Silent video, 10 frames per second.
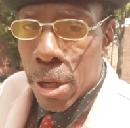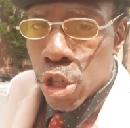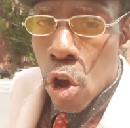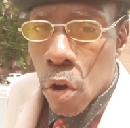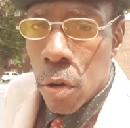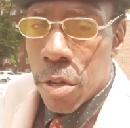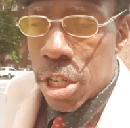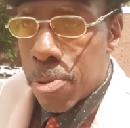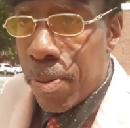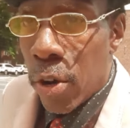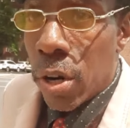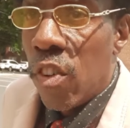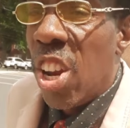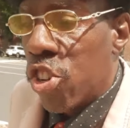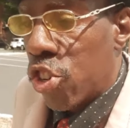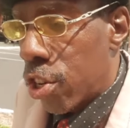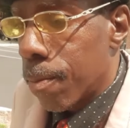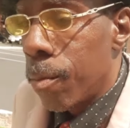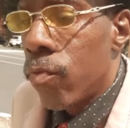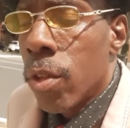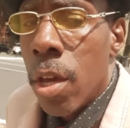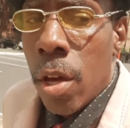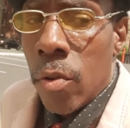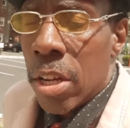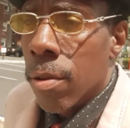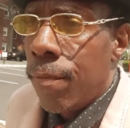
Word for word: I'm going to talk on the spirit of lust. That's